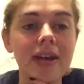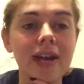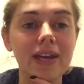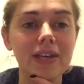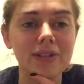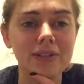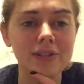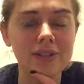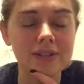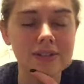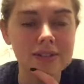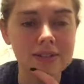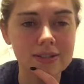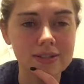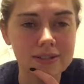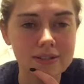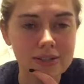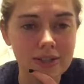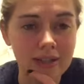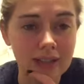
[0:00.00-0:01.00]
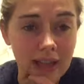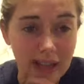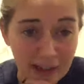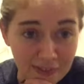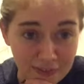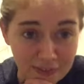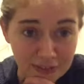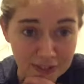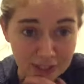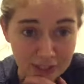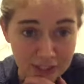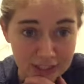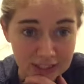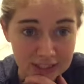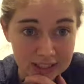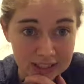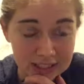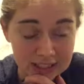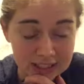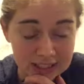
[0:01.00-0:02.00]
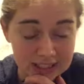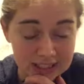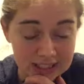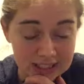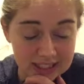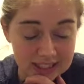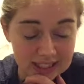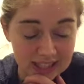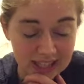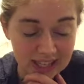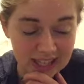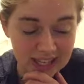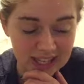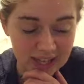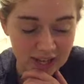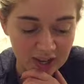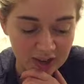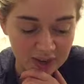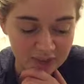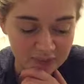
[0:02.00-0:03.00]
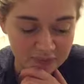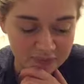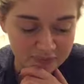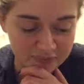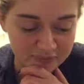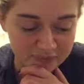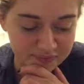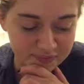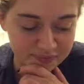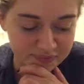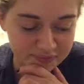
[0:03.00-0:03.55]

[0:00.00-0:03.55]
and laughter. Um,